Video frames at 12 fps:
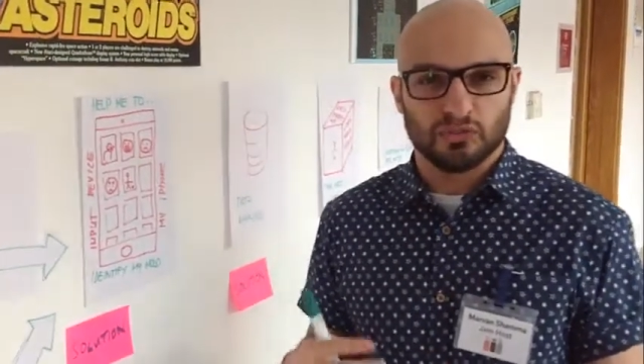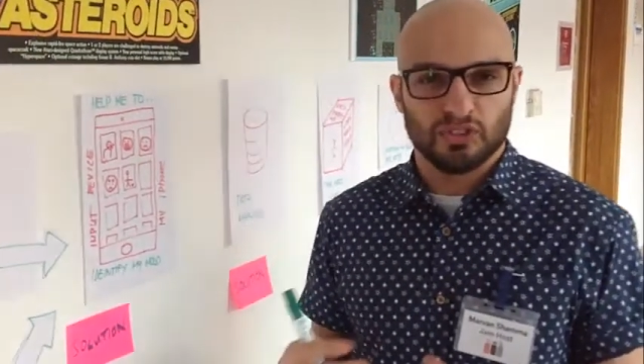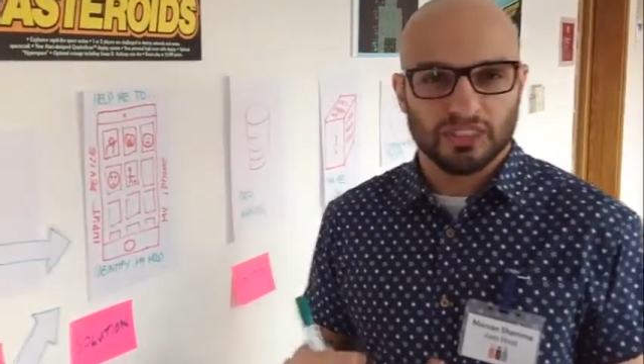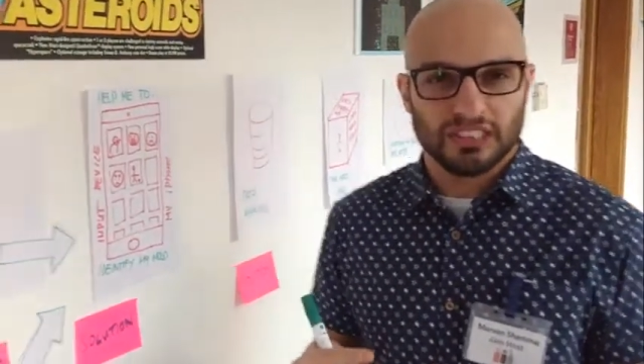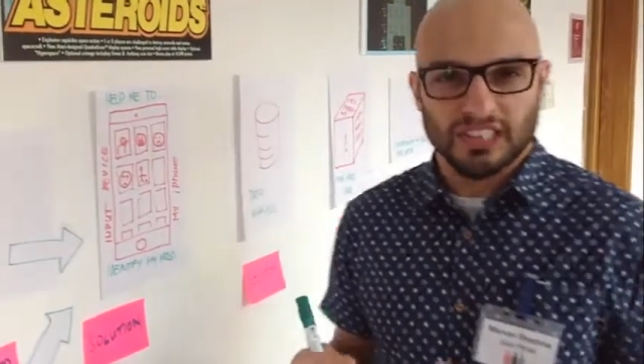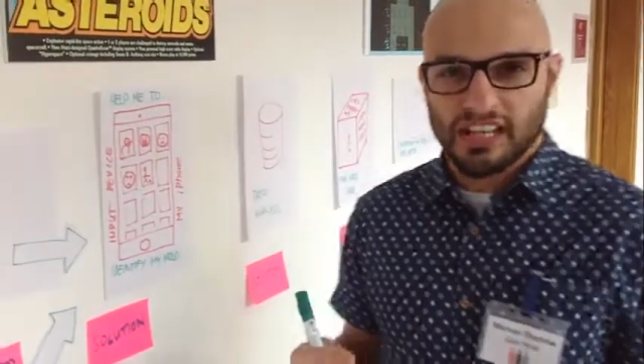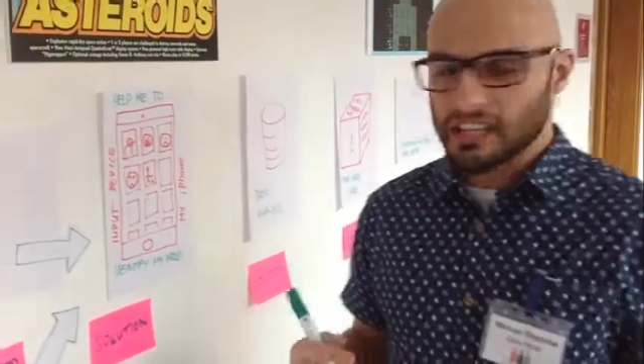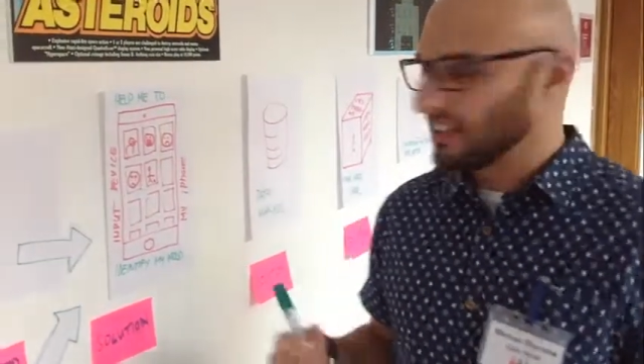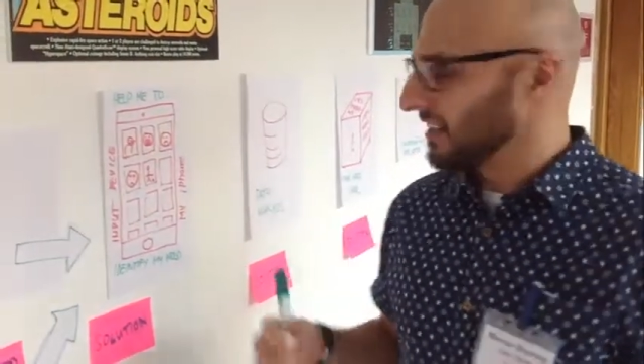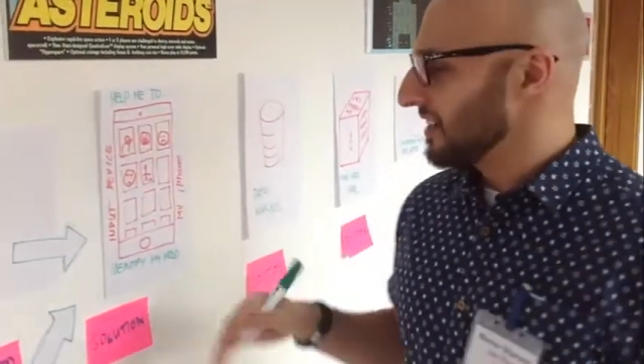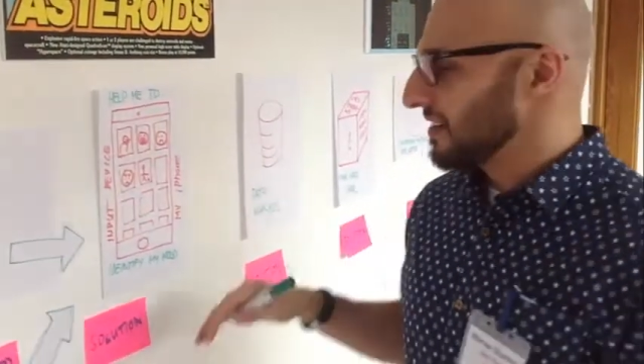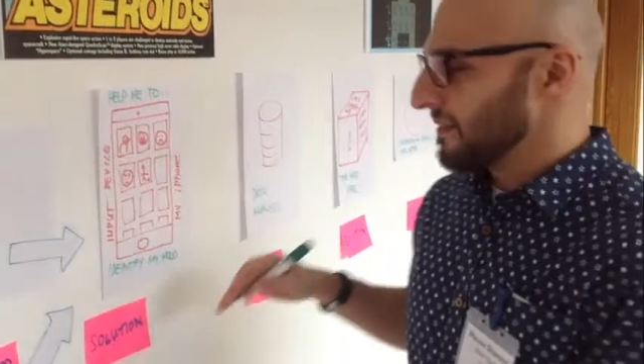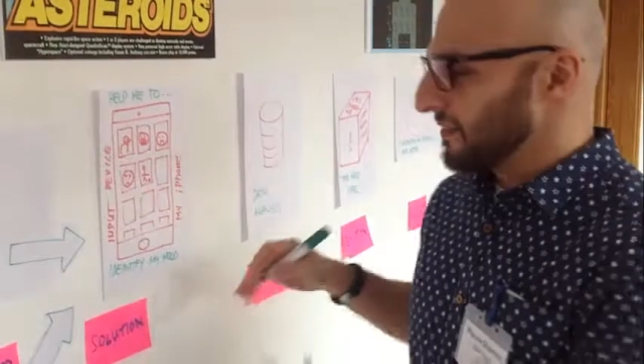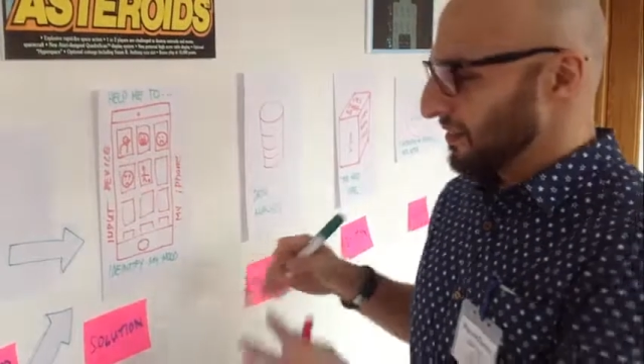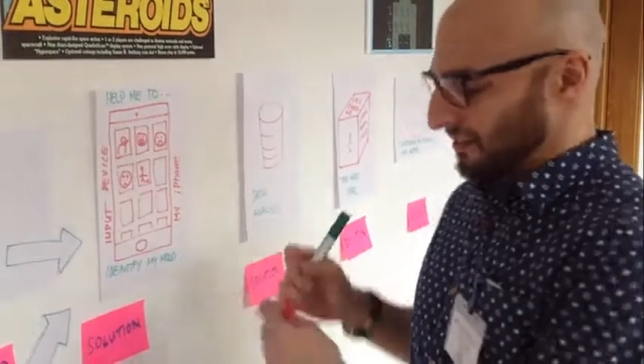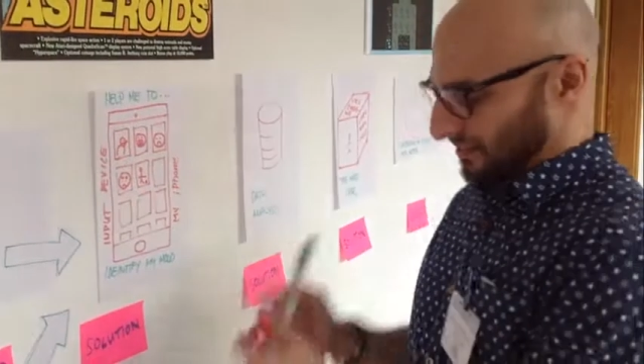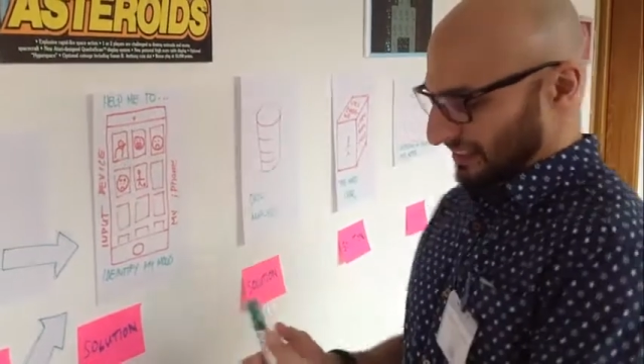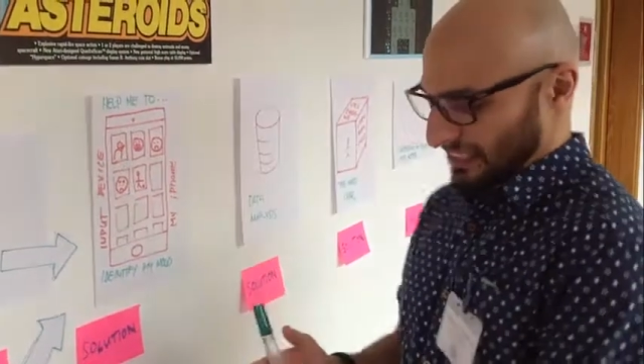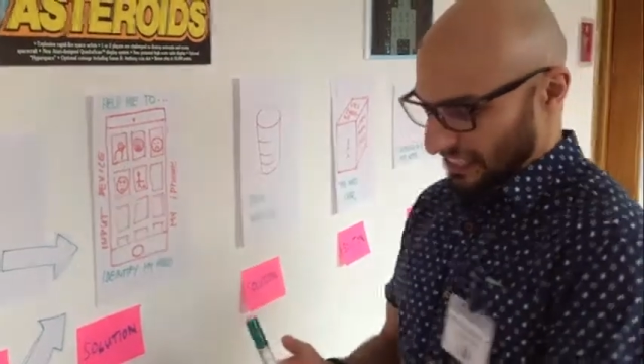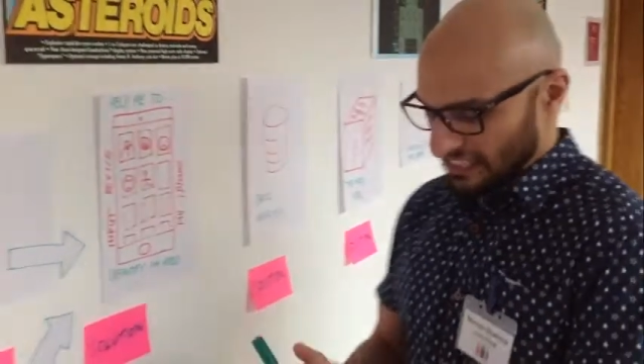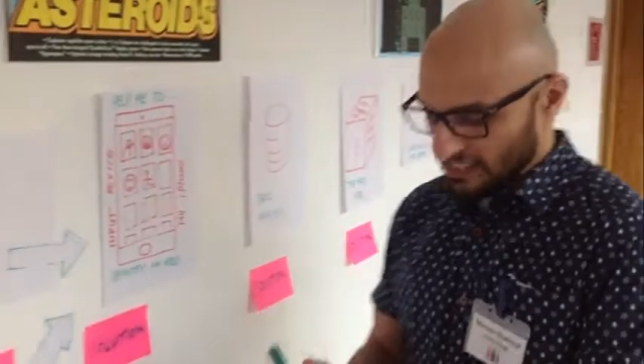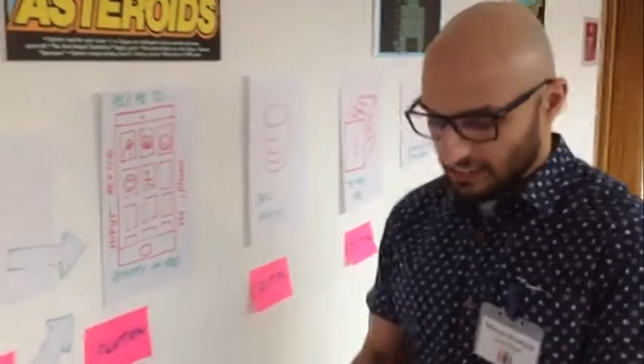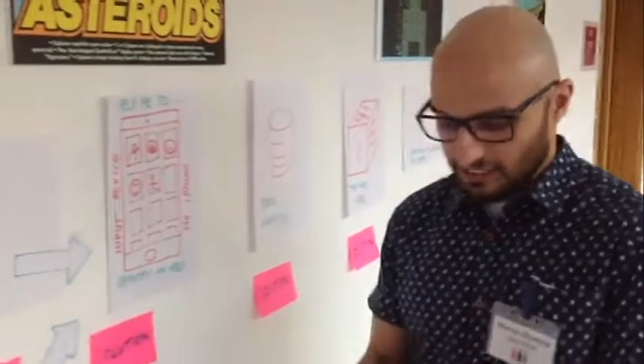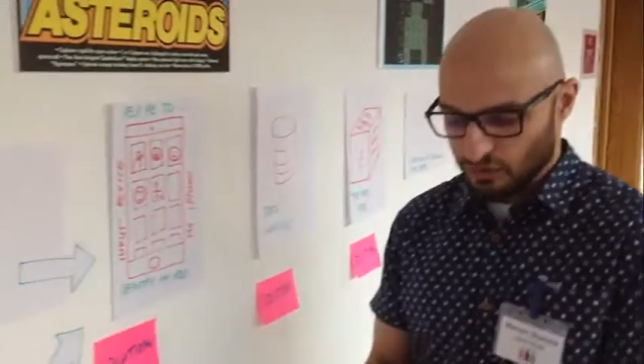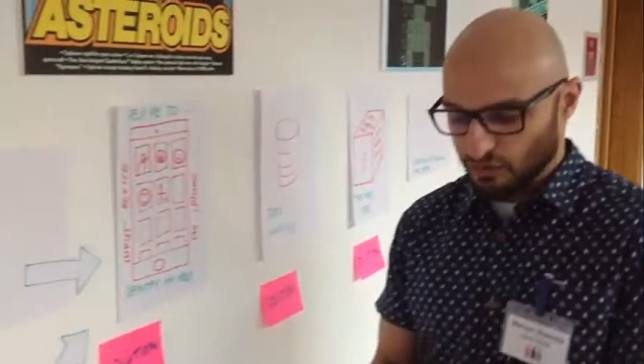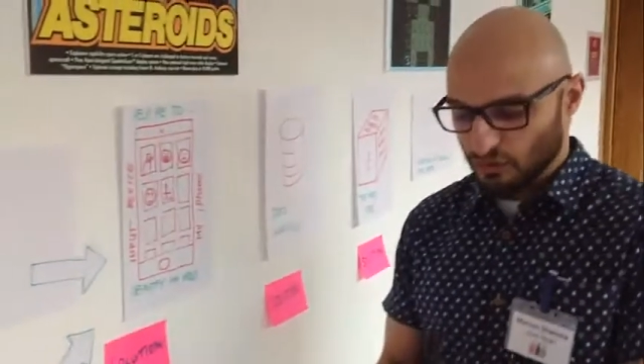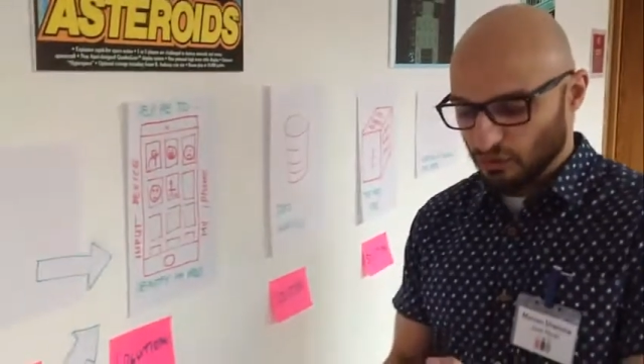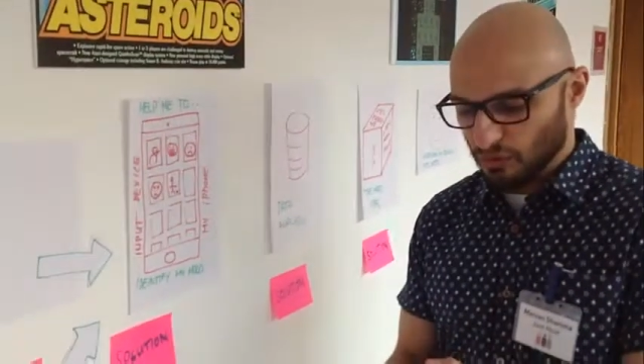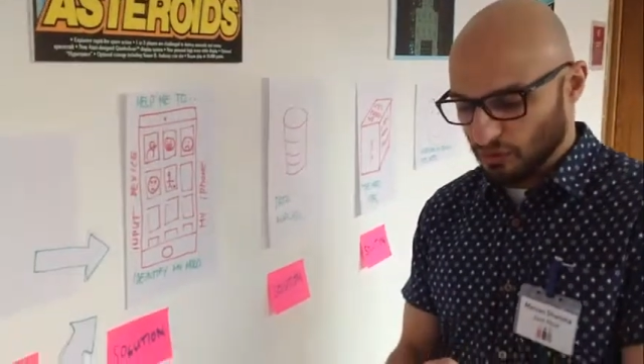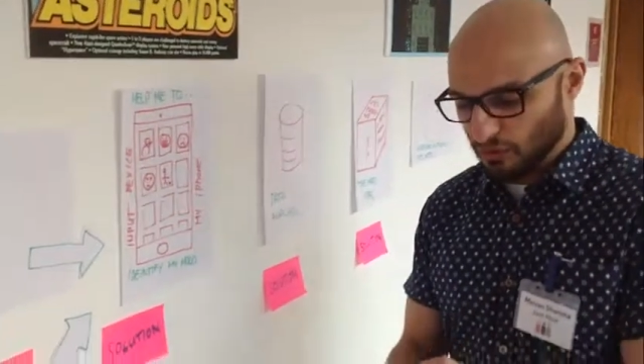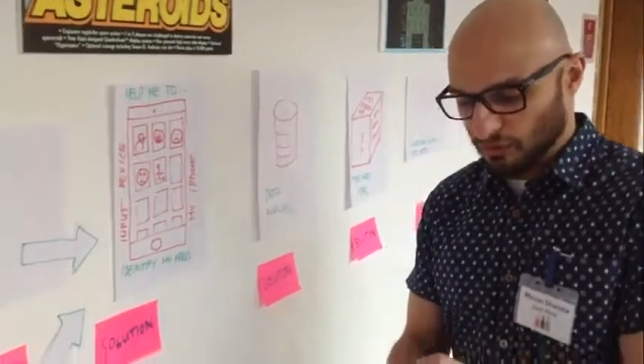just like, to